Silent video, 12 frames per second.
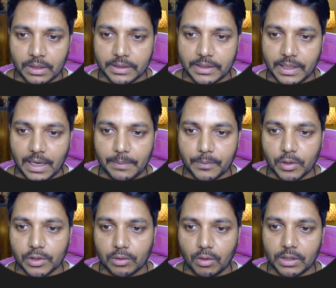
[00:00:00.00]
here. I'm going
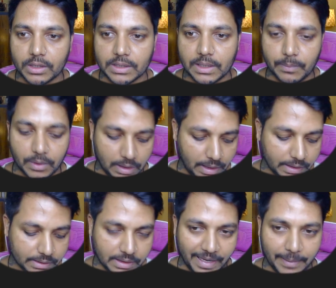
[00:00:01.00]
to call this table
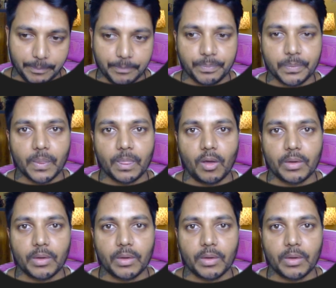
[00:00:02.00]
as M.